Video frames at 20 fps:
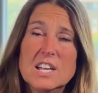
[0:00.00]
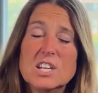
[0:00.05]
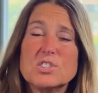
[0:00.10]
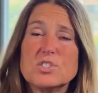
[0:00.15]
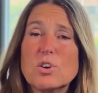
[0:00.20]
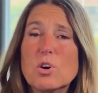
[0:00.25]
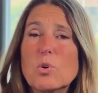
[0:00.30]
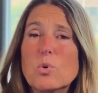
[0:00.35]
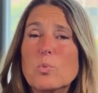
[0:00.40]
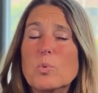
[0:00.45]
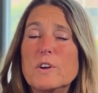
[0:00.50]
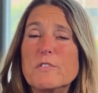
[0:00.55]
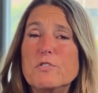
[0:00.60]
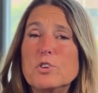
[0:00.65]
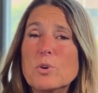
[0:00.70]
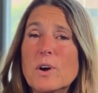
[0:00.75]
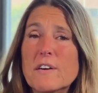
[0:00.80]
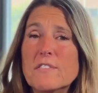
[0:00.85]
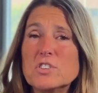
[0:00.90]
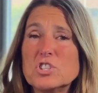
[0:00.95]
So if you
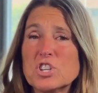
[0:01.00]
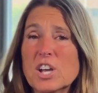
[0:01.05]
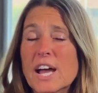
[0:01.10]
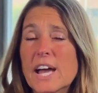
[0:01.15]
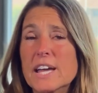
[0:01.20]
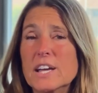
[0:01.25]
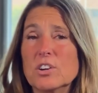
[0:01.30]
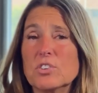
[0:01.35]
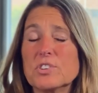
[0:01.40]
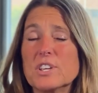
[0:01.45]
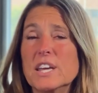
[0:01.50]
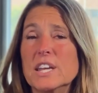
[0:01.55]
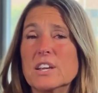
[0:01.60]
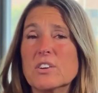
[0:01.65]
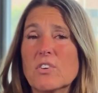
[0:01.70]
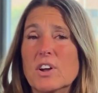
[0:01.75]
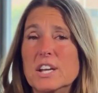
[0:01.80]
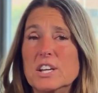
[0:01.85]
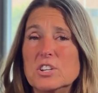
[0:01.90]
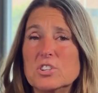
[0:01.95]
have a child getting
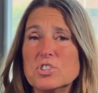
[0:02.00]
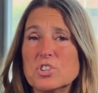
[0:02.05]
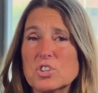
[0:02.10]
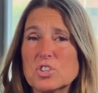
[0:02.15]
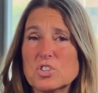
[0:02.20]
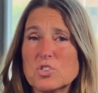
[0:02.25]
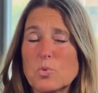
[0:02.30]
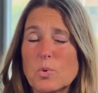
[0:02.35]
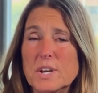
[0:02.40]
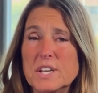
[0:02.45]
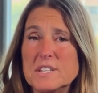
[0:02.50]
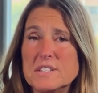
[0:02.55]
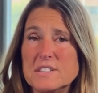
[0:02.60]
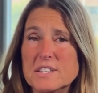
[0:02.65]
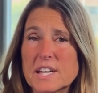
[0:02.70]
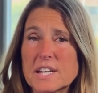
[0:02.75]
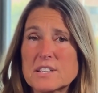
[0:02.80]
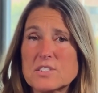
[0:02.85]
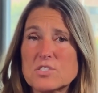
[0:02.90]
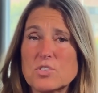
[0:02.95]
ready to turn
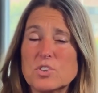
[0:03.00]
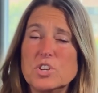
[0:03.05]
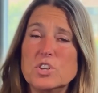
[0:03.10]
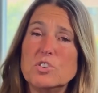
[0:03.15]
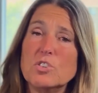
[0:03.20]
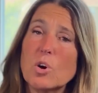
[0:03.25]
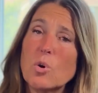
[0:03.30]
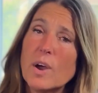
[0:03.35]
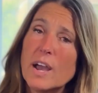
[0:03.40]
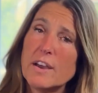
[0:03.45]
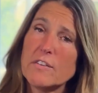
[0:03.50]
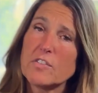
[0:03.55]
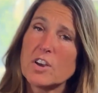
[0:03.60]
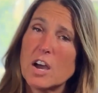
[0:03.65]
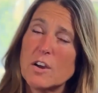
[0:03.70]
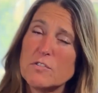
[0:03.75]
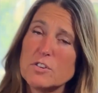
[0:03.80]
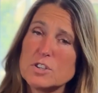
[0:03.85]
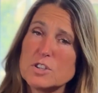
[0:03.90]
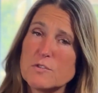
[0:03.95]
26, or you don't have
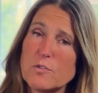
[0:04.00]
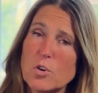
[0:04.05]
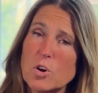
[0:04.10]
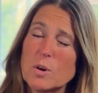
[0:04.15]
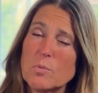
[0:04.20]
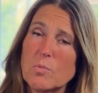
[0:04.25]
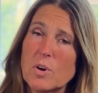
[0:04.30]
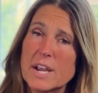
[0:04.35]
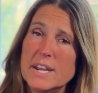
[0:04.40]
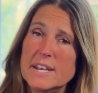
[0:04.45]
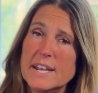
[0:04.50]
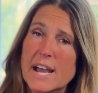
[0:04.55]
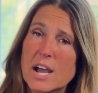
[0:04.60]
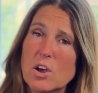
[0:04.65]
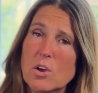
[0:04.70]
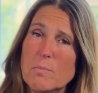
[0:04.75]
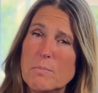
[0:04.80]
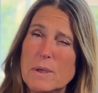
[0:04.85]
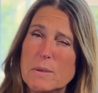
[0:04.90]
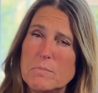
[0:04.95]
coverage for them right now,
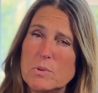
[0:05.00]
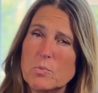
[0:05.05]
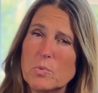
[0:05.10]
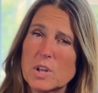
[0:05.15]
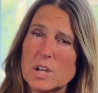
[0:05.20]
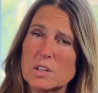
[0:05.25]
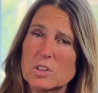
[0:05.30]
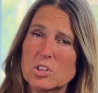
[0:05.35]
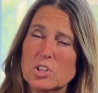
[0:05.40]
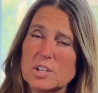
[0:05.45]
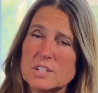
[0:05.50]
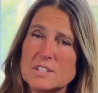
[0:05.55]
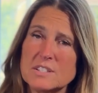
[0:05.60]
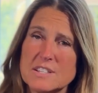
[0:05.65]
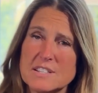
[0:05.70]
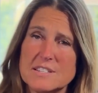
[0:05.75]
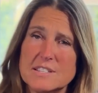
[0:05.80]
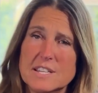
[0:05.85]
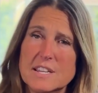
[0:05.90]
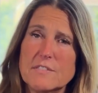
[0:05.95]
maybe want to look to
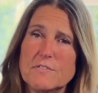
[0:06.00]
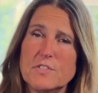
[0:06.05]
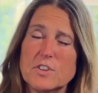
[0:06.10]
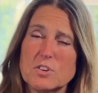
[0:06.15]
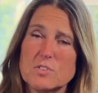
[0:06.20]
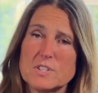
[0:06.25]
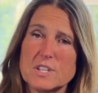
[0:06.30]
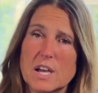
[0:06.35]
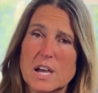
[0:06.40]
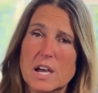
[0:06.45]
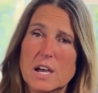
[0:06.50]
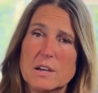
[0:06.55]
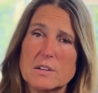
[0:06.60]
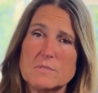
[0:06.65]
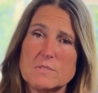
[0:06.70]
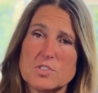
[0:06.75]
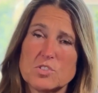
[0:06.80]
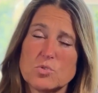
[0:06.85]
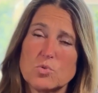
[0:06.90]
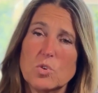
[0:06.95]
see if there's a
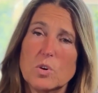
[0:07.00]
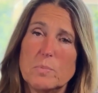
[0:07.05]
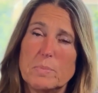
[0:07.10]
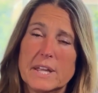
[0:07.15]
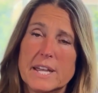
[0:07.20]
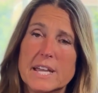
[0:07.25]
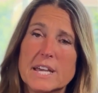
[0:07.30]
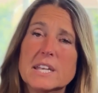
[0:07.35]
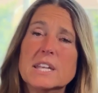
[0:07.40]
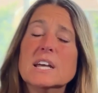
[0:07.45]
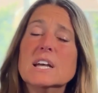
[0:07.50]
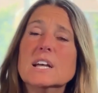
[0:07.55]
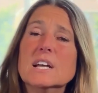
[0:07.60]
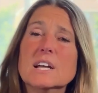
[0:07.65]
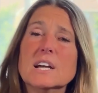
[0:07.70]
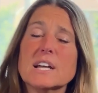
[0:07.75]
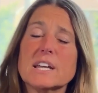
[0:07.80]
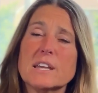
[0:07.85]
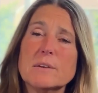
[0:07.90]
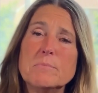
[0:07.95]
school plan,
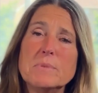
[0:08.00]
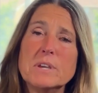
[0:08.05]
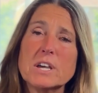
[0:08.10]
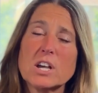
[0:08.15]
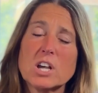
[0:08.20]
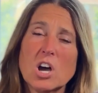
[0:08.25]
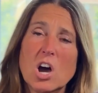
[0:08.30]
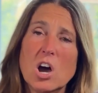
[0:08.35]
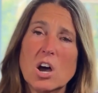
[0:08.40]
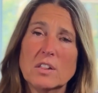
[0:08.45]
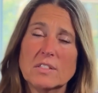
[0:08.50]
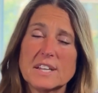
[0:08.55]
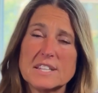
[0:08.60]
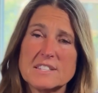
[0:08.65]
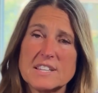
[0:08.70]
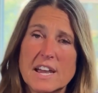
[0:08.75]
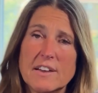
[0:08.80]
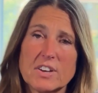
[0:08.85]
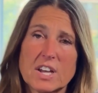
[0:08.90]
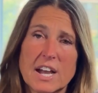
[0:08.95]
give me a call and let's
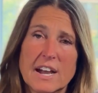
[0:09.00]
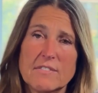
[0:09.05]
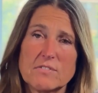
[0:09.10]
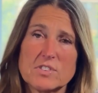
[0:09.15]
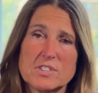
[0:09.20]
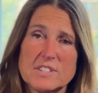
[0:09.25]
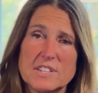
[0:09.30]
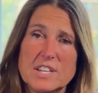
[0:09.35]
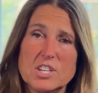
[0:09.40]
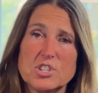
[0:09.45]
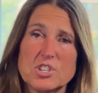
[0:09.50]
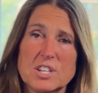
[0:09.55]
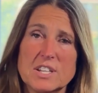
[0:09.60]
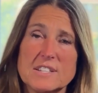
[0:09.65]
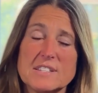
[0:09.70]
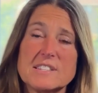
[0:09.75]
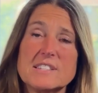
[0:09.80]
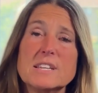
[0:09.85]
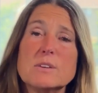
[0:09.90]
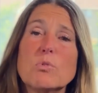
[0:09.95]
have a conversation and
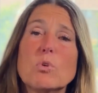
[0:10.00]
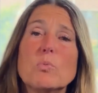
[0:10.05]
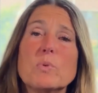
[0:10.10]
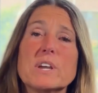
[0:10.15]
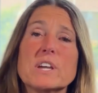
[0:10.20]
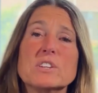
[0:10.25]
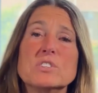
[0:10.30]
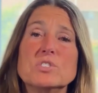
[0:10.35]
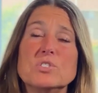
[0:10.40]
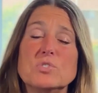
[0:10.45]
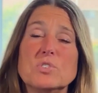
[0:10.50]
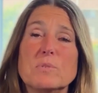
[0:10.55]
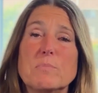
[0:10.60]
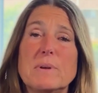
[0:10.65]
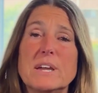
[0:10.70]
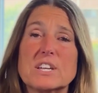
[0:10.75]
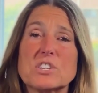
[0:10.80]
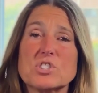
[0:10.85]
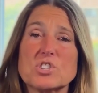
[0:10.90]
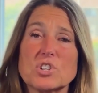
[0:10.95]
see what we can do to
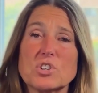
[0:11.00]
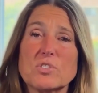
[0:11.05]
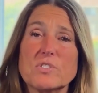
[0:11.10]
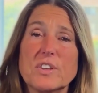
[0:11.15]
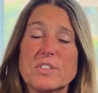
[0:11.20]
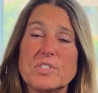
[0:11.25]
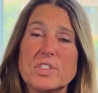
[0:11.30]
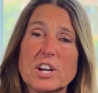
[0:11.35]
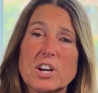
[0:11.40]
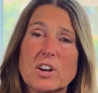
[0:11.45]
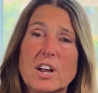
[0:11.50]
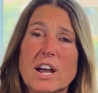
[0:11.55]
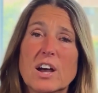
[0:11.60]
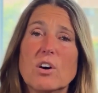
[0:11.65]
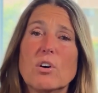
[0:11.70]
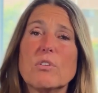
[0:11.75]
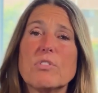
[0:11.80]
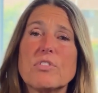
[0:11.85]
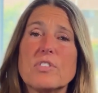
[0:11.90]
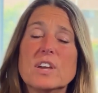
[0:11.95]
make sure that their
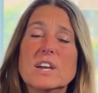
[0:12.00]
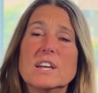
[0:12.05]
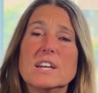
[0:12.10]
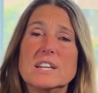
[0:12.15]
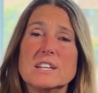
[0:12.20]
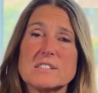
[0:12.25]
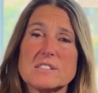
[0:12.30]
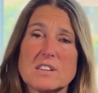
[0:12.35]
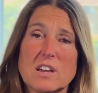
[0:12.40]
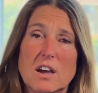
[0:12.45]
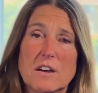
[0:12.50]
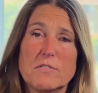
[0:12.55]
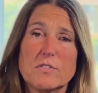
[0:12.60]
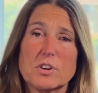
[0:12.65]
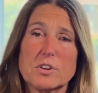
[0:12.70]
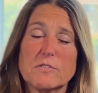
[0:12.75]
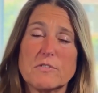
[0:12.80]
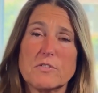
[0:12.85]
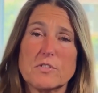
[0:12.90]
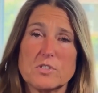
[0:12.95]
health is
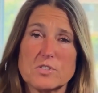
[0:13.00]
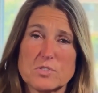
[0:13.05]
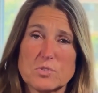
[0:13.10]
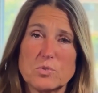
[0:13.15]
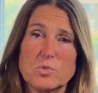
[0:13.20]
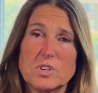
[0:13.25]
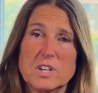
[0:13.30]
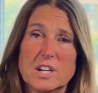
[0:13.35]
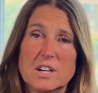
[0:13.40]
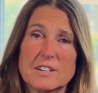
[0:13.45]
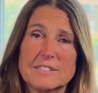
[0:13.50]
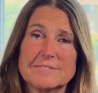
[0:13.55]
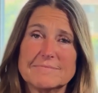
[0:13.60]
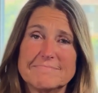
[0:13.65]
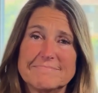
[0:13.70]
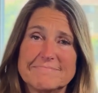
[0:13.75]
covered for the school year.